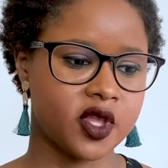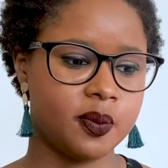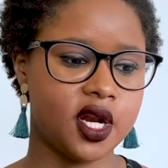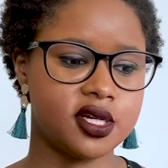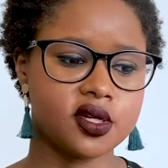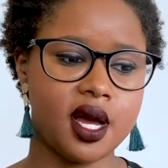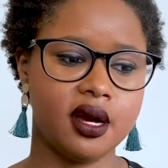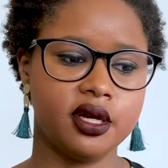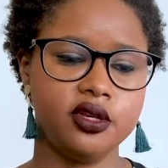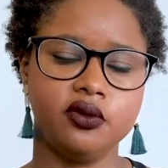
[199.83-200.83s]
but also how
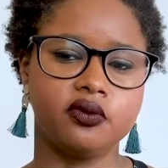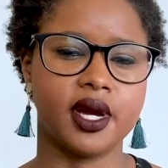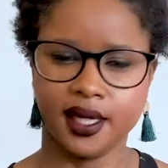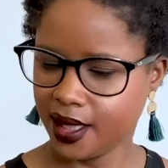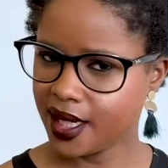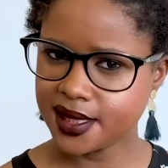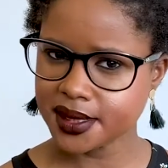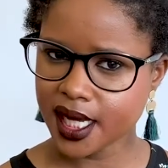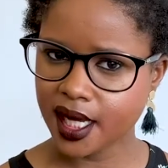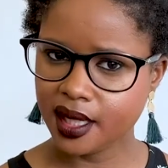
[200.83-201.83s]
can you recognize
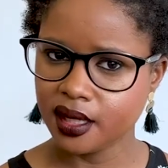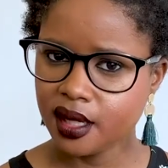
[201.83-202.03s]
that